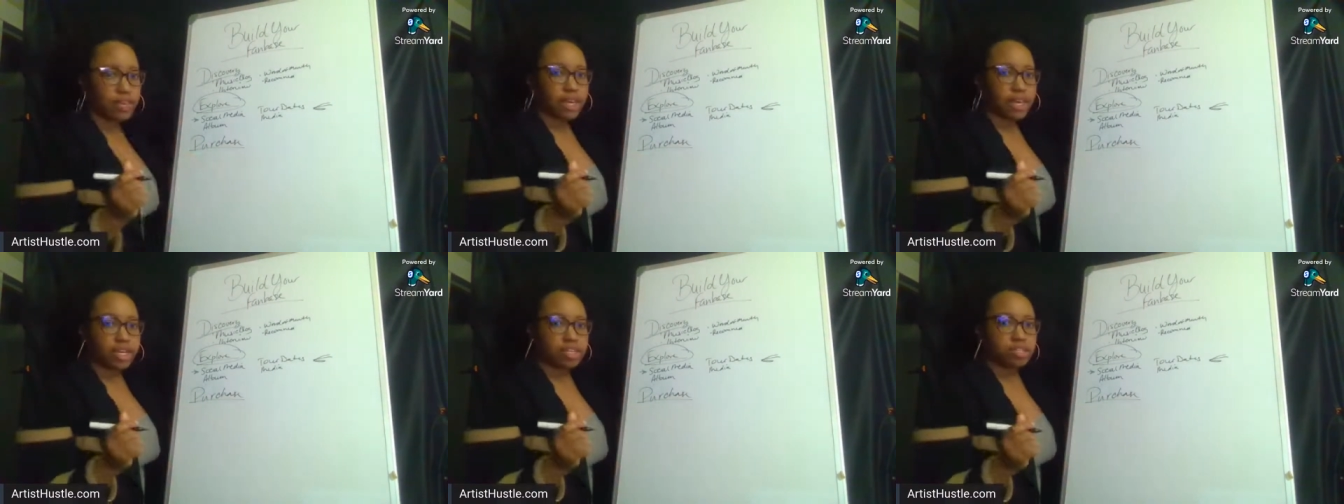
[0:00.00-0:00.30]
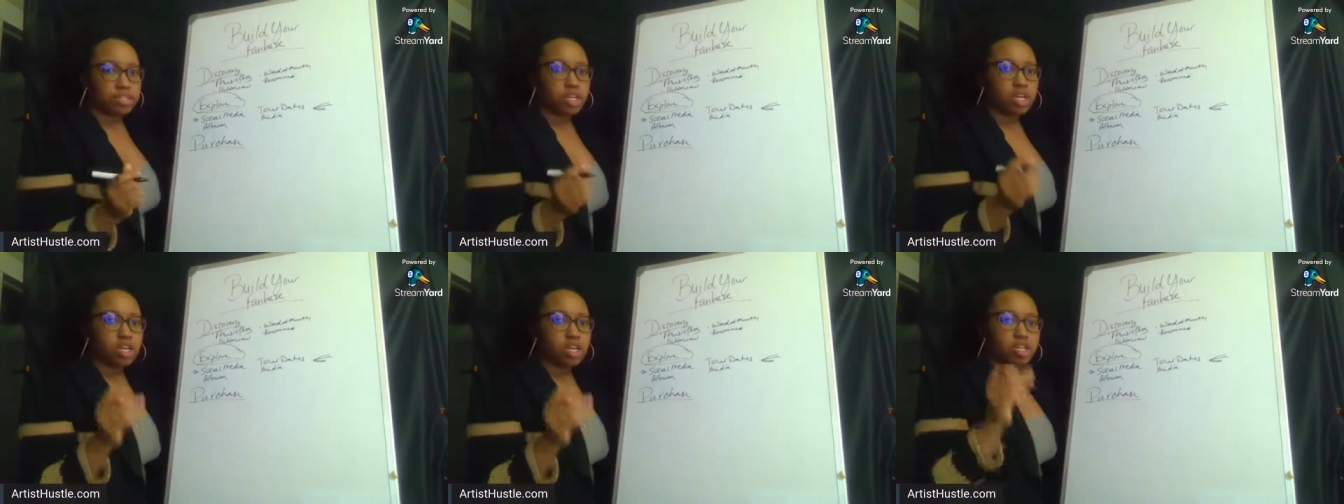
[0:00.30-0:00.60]

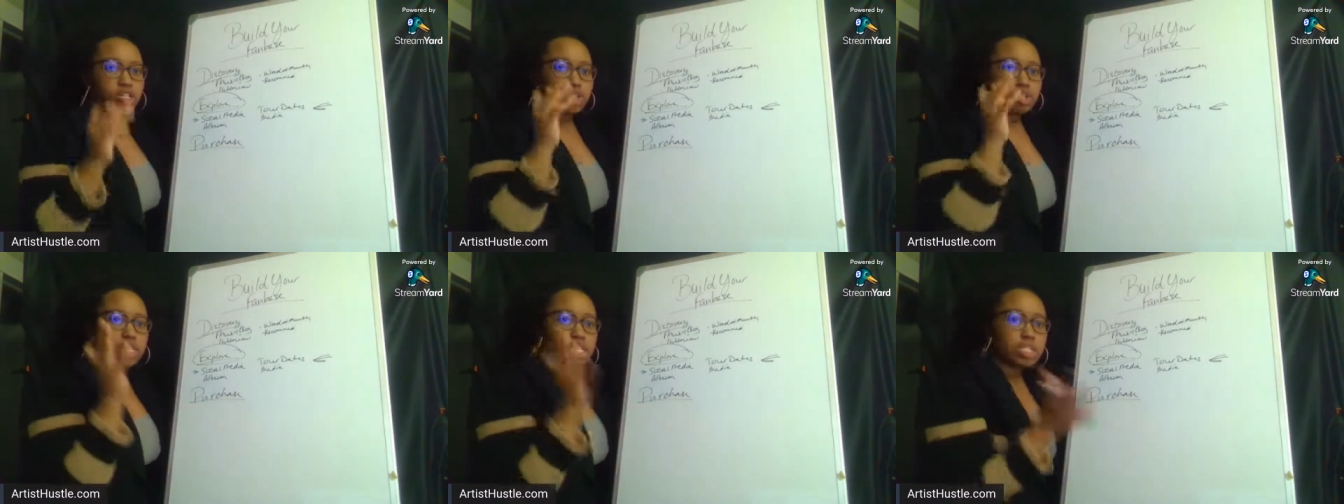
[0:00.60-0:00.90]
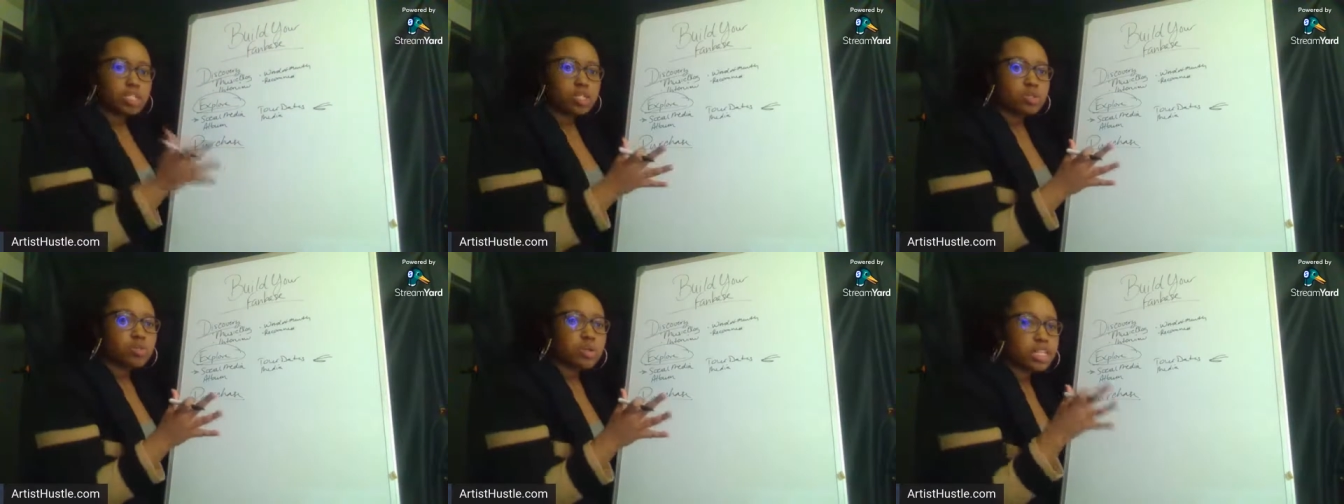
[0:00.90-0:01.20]
phase. So this
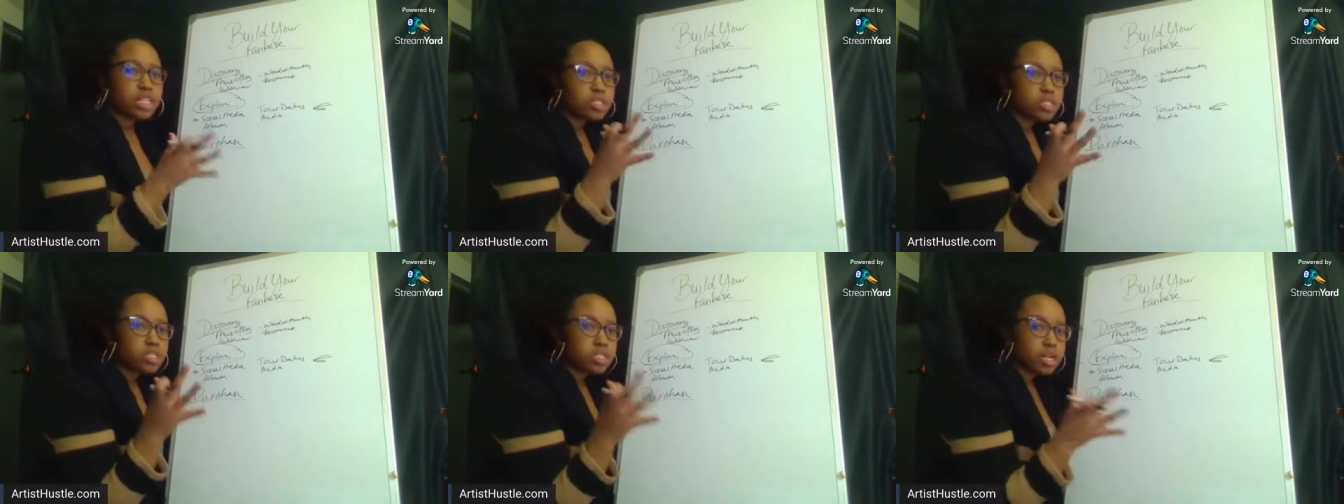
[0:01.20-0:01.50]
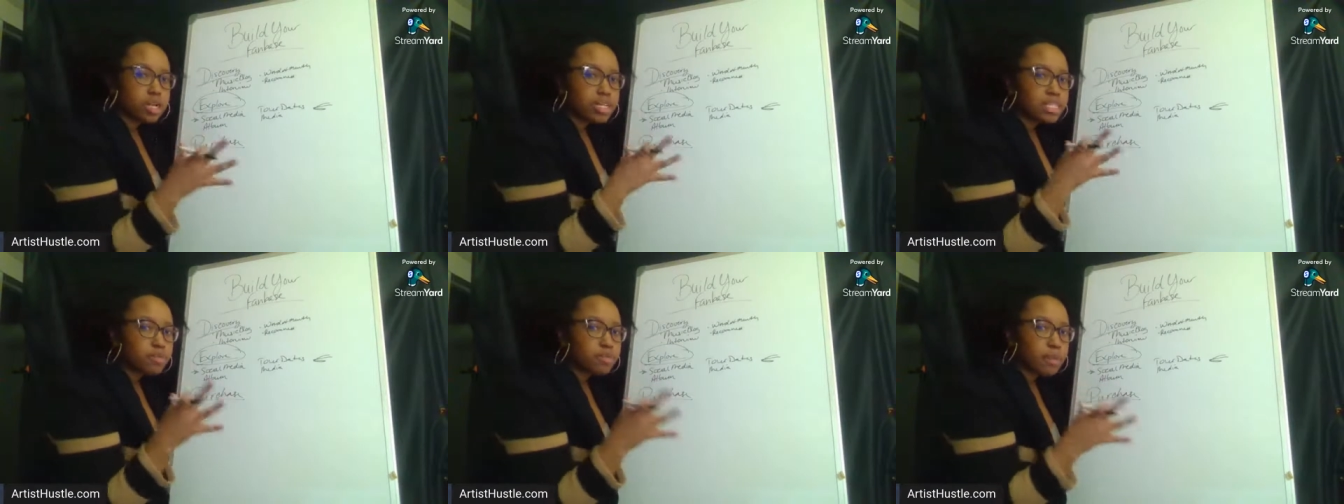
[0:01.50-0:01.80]
is when they're
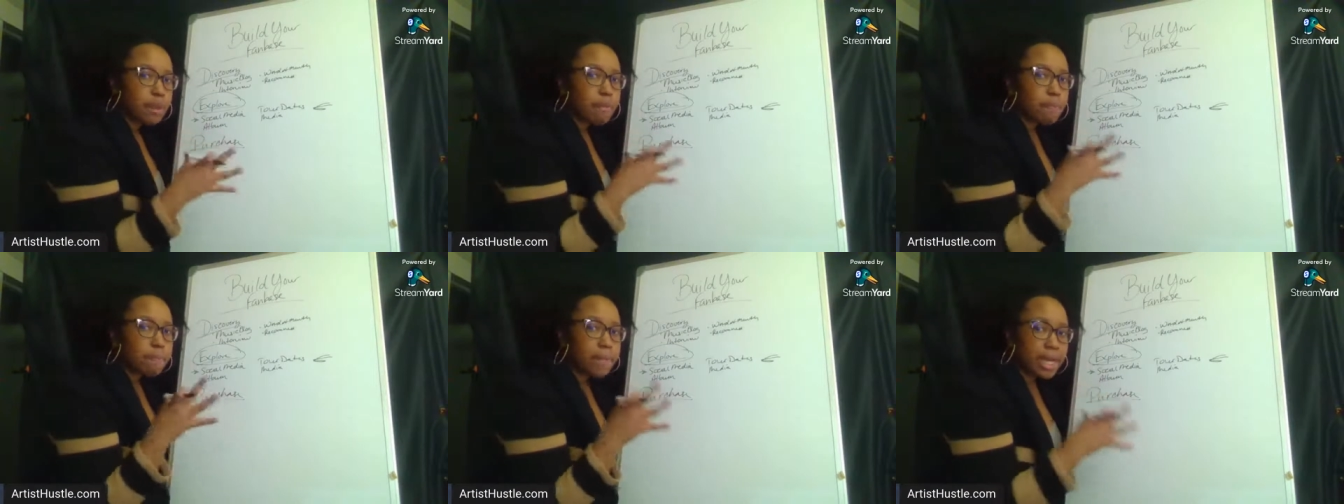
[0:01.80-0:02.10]
starting to spend